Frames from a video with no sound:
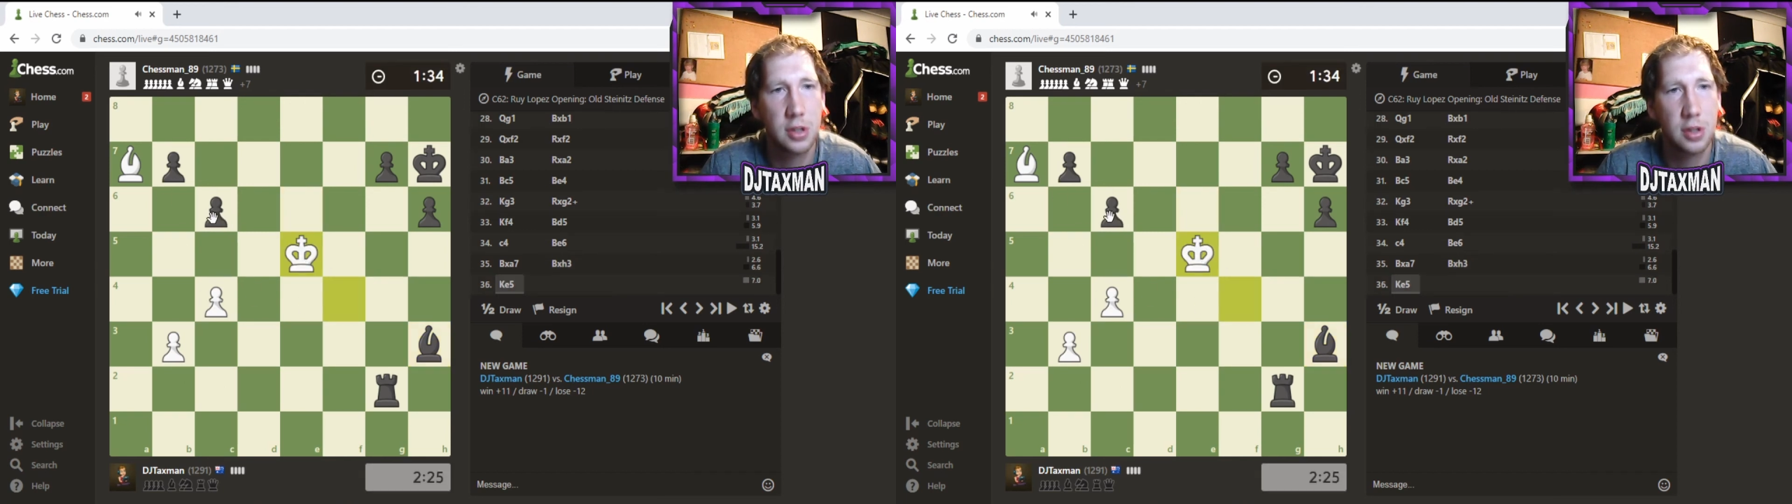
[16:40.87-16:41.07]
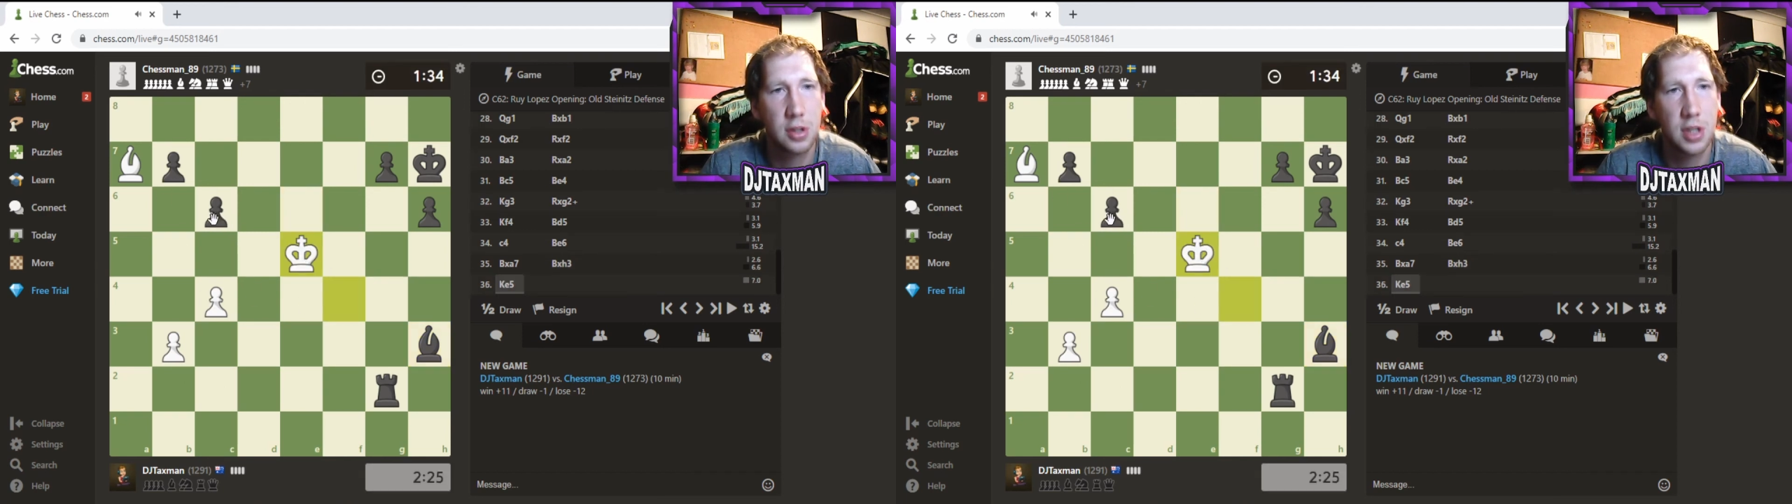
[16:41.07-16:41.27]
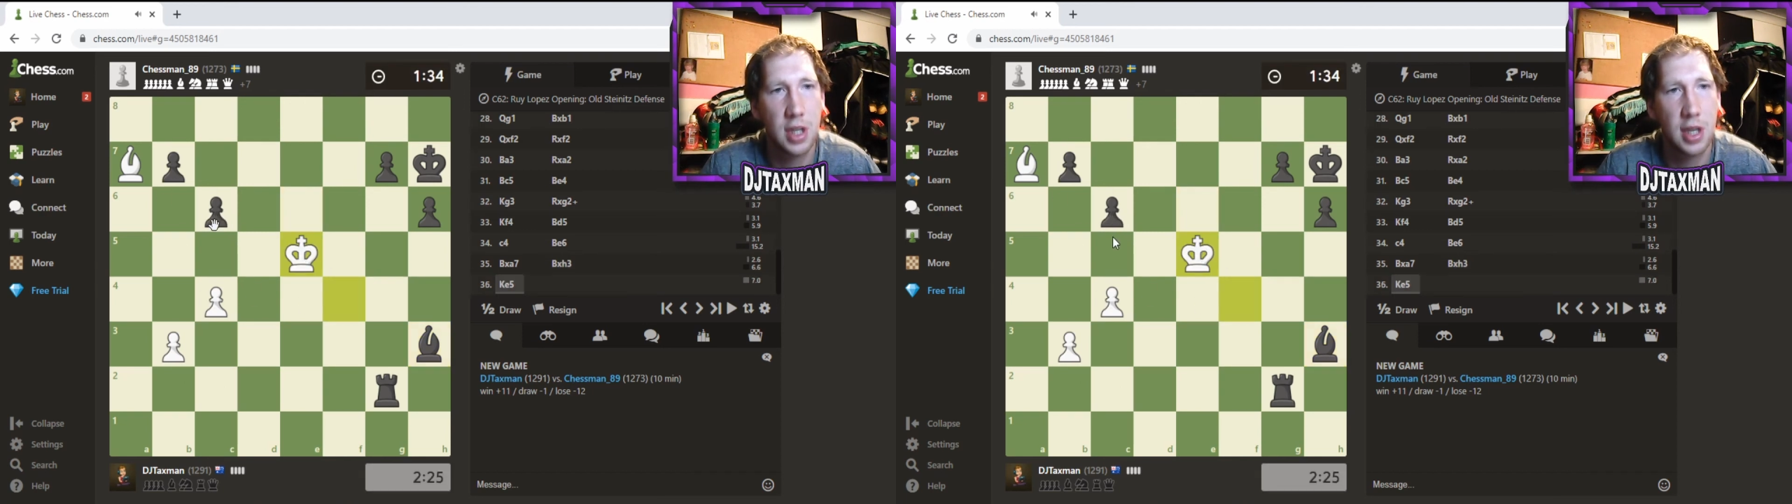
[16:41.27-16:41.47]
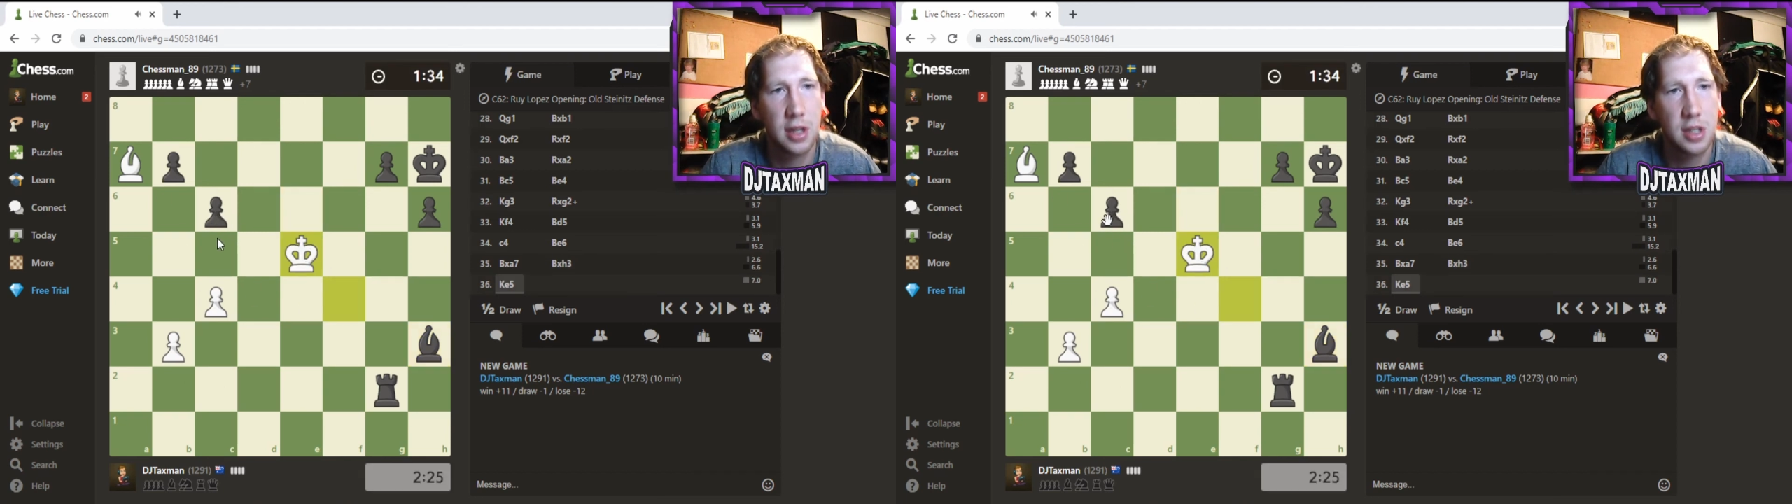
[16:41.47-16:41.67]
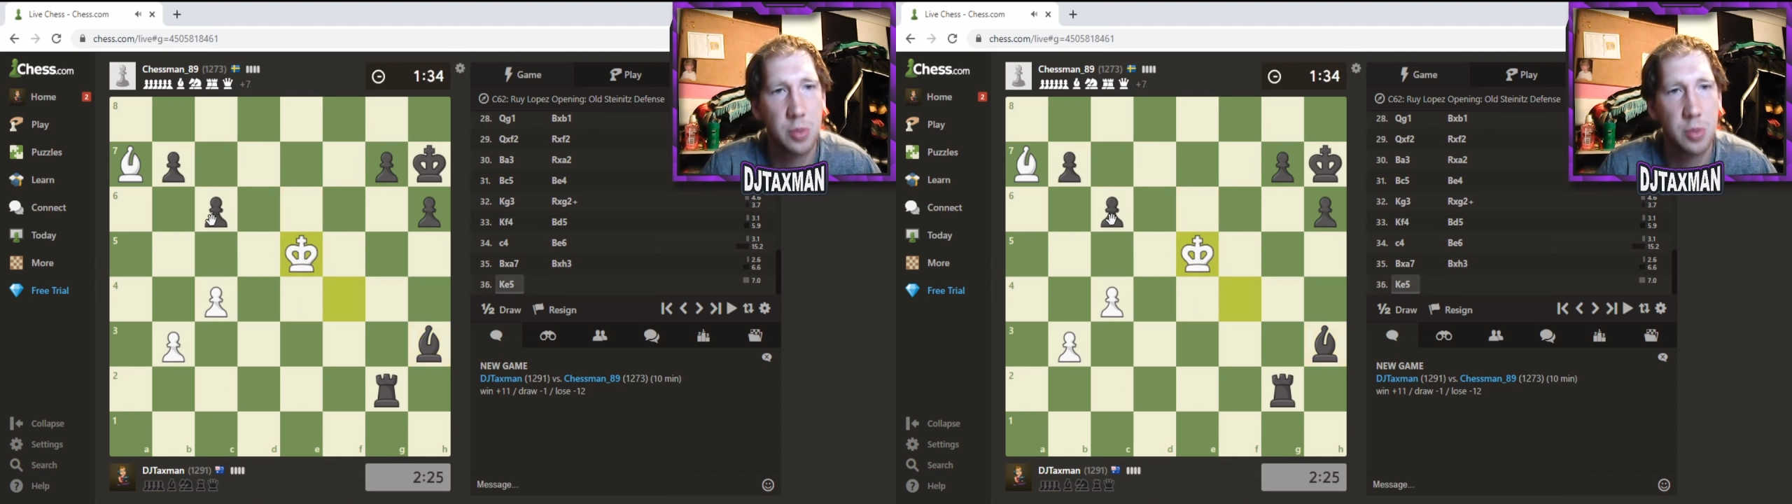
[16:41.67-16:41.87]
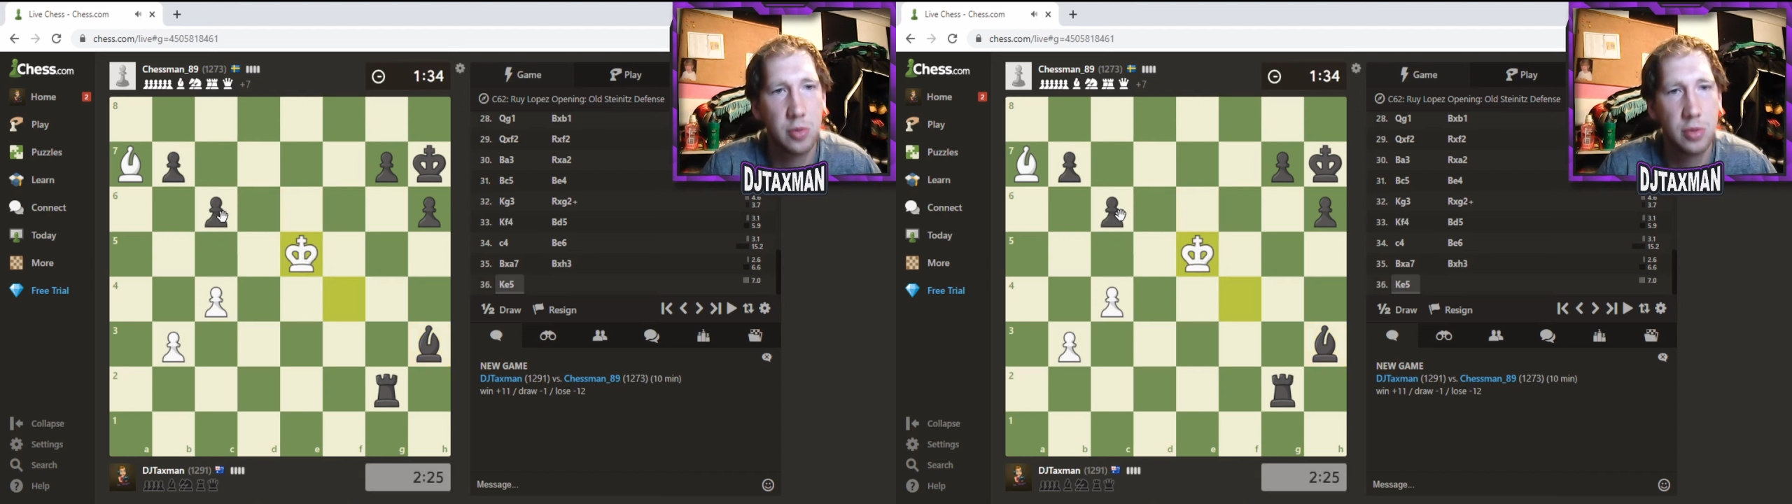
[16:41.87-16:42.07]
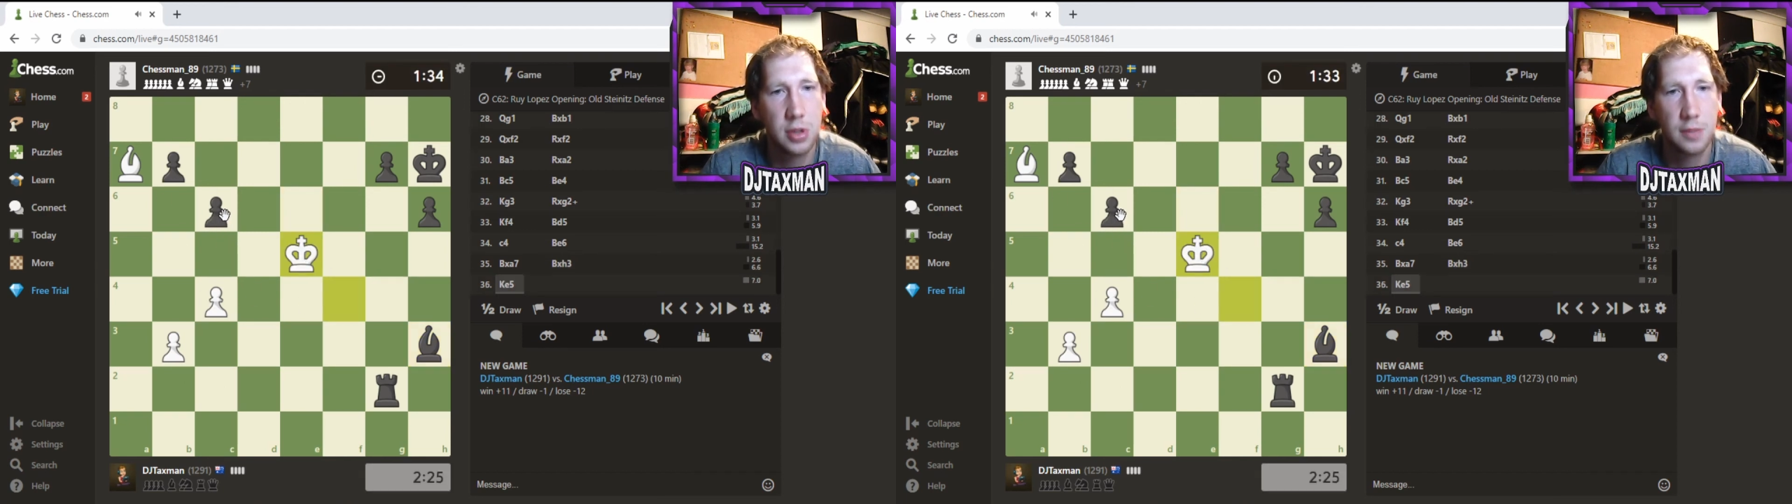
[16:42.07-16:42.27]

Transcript: to take out these pawns.